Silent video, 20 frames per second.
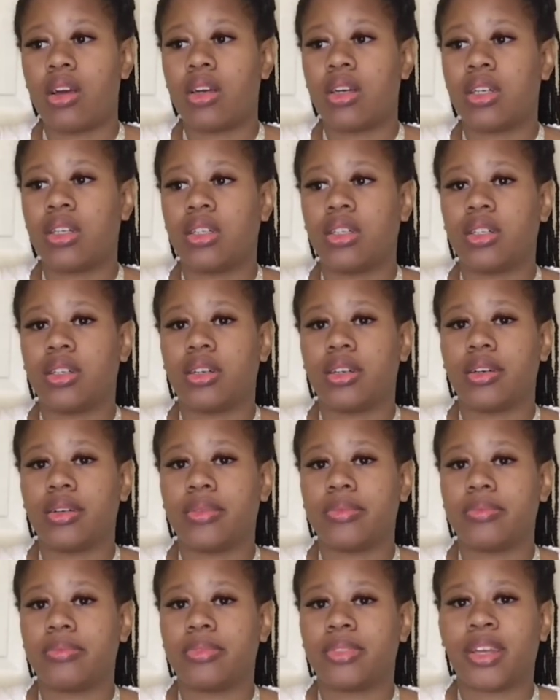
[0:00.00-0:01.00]

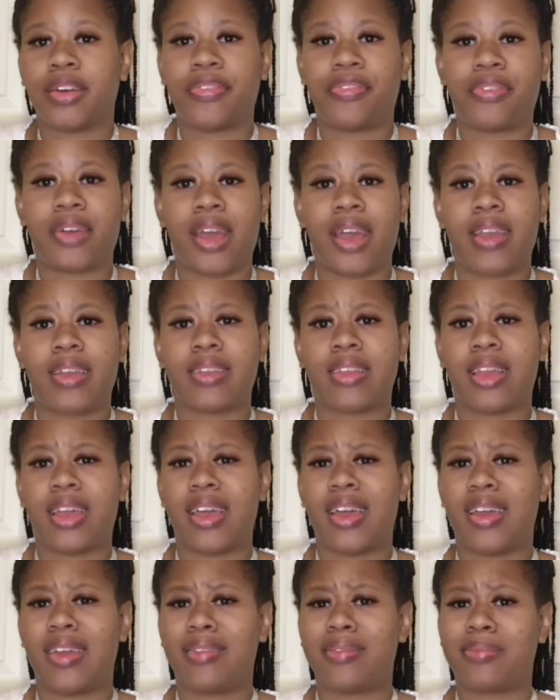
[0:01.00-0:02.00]
The fact
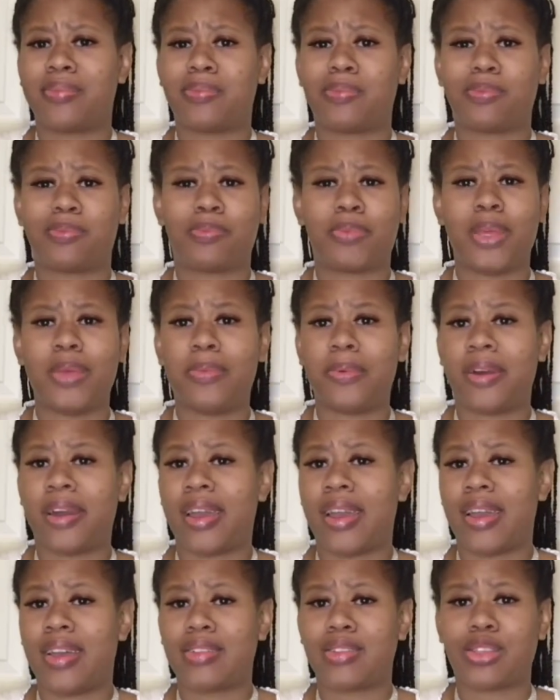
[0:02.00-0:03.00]
that people
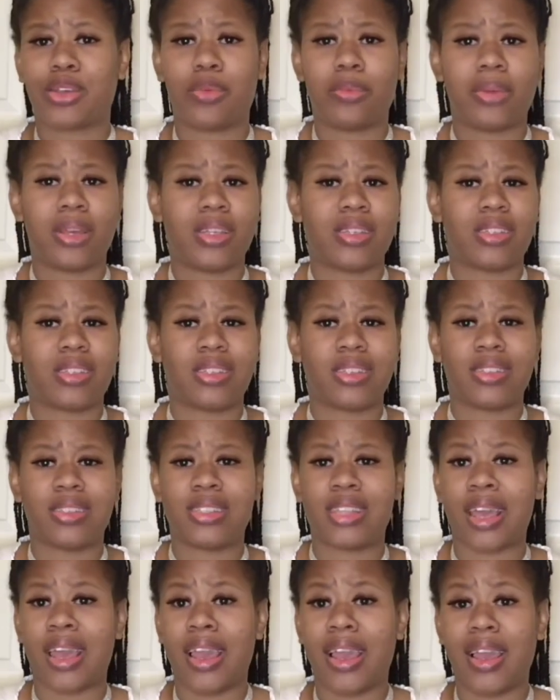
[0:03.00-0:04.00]
had so much to
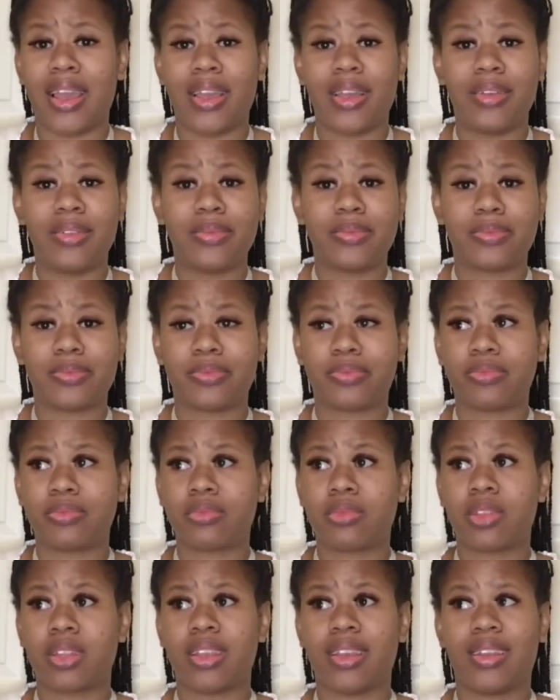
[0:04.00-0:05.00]
say,
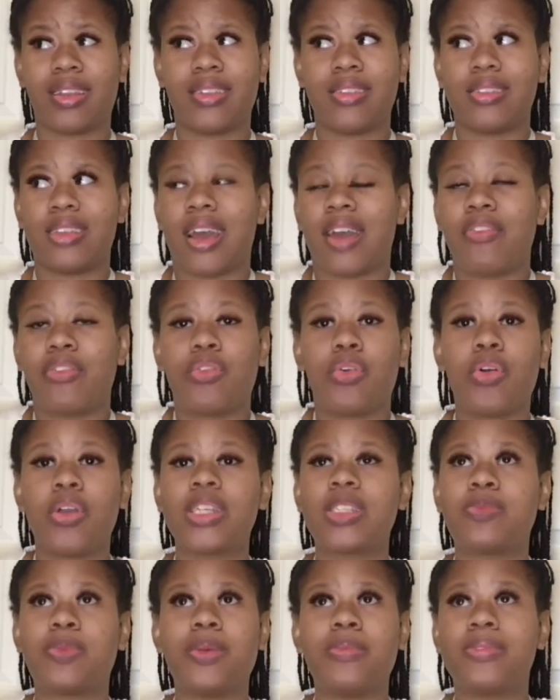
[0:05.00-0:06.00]
and of
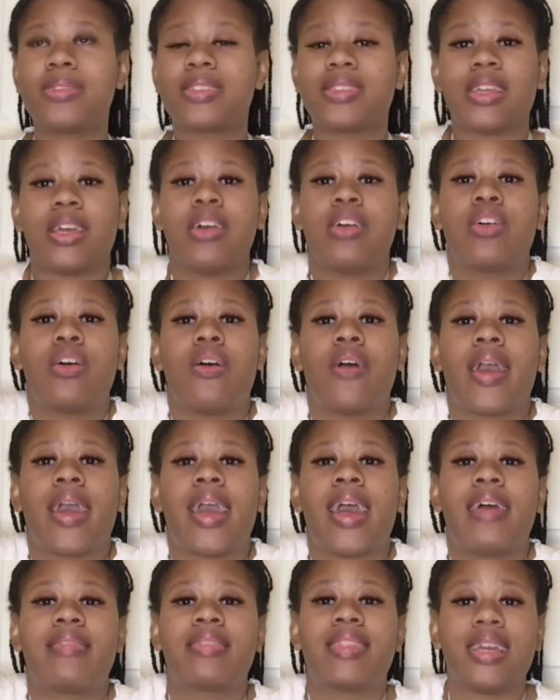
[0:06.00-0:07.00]
course people still gonna
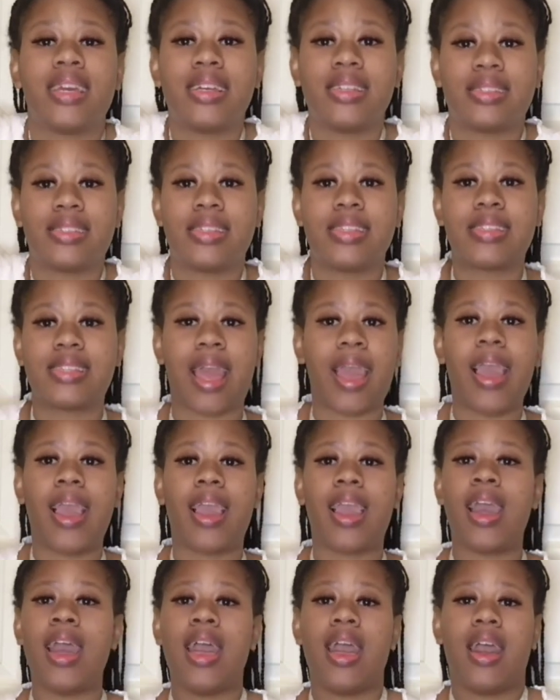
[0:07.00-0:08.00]
have things to
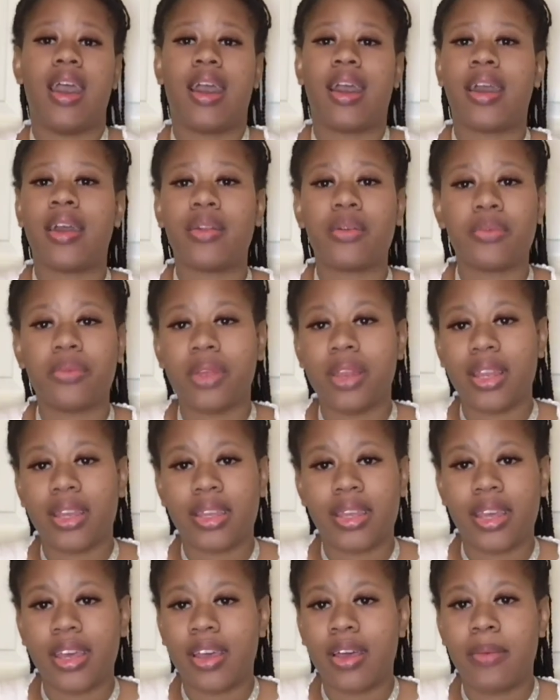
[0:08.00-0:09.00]
say. I don't really
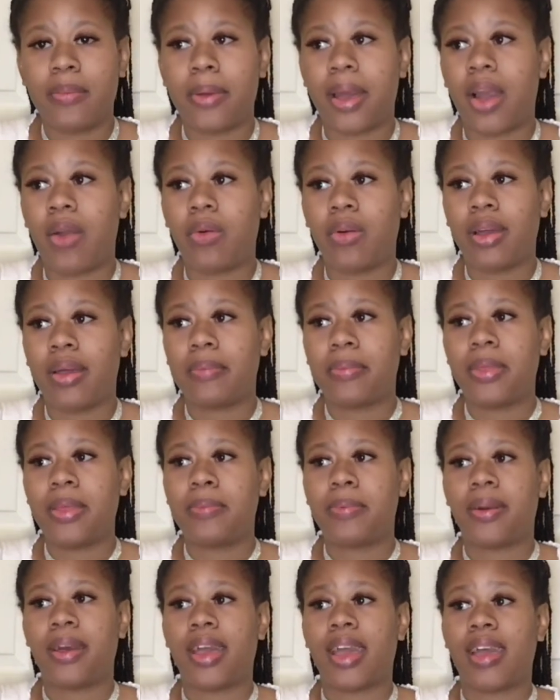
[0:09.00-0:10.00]
care about what
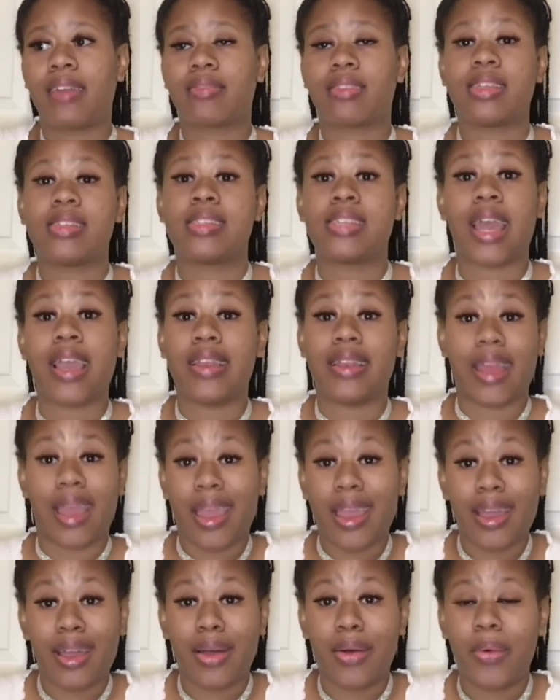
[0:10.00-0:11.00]
people have to say
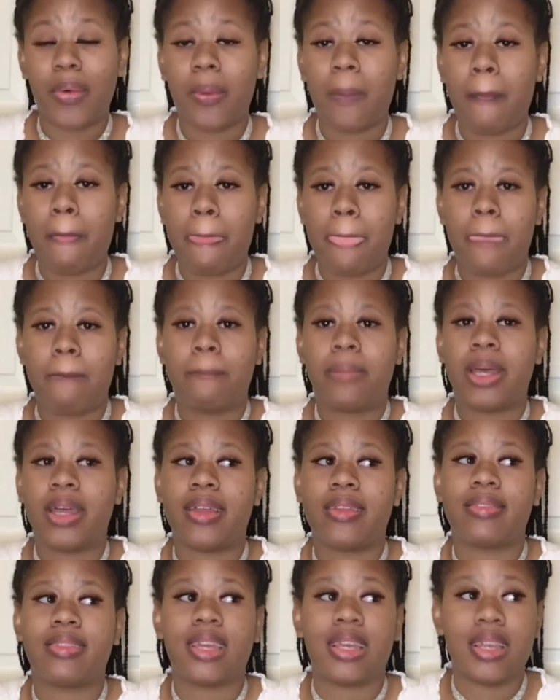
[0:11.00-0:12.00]
now,
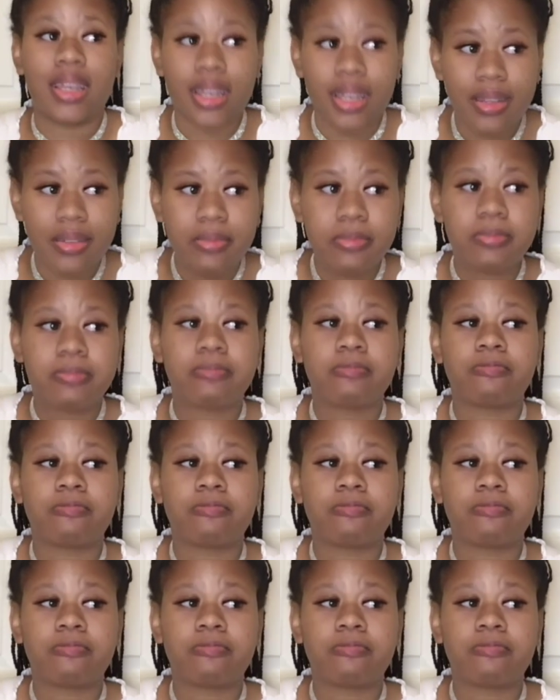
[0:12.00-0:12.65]
but then